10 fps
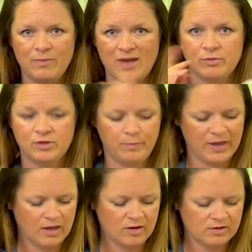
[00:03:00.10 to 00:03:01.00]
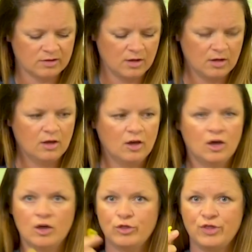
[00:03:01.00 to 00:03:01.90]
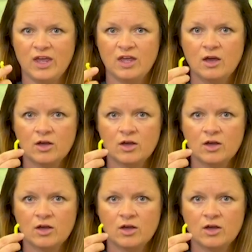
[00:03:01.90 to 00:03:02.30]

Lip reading: be able to pierce the